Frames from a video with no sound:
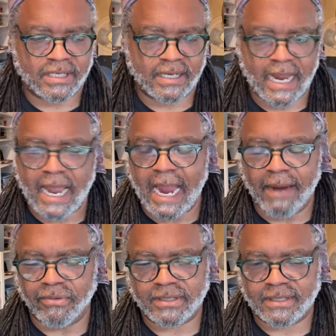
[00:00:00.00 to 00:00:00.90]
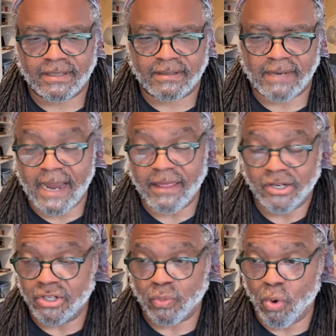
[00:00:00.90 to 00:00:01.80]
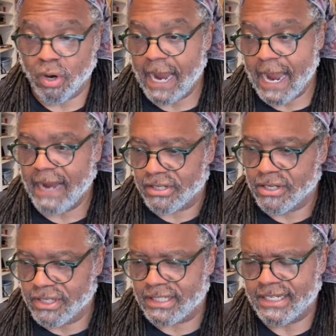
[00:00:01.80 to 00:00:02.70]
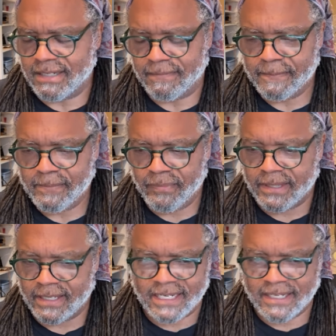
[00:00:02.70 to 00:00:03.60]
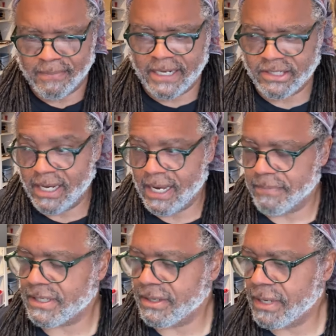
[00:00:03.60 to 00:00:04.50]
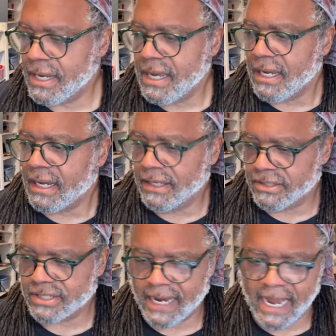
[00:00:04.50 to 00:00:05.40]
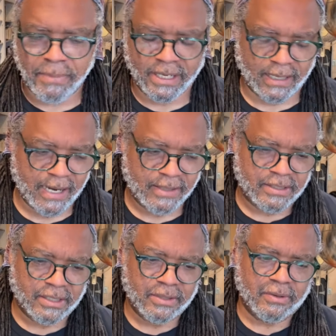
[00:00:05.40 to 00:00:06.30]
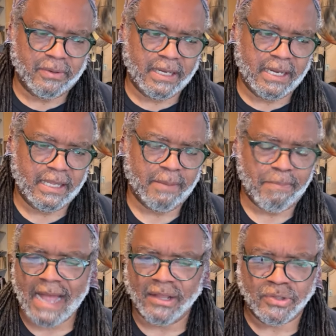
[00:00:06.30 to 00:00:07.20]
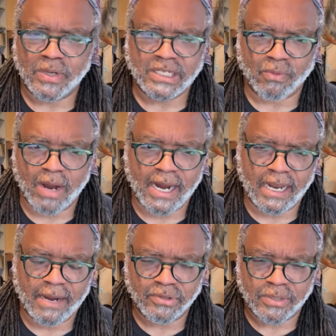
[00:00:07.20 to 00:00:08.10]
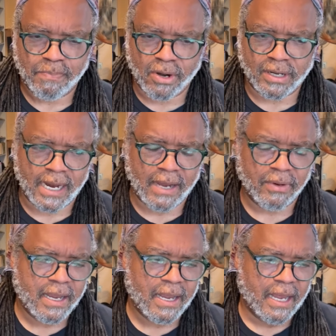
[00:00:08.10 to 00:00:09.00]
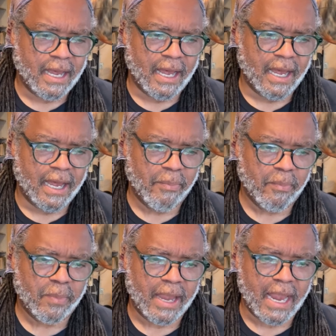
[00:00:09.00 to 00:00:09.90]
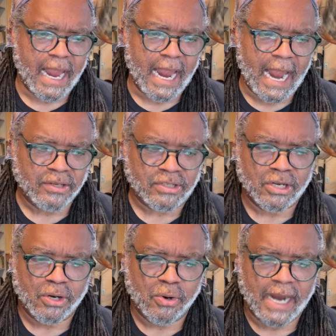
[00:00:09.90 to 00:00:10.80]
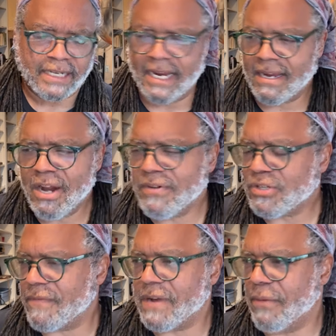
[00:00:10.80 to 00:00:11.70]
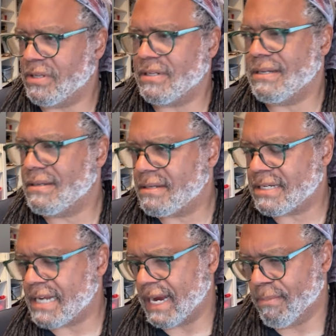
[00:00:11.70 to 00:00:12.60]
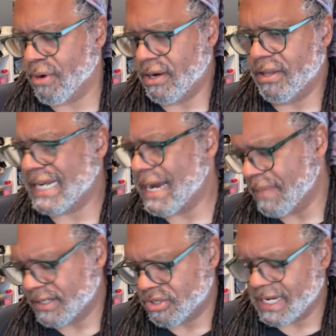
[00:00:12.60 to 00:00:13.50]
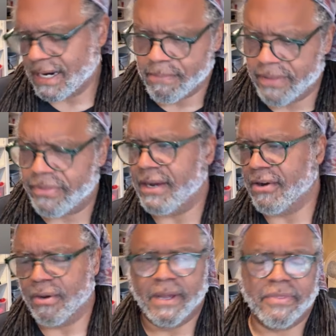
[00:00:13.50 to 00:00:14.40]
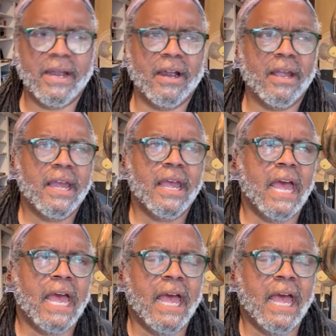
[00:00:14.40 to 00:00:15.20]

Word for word: just I was and then just work. I actually you know, this isn't this isn't my job. So uh, it's just a hobby. And so the balance wasn't right. I was burnt out. Um, and so I take, you know, every so often I would take a break all the time, like just like a month here and a month there.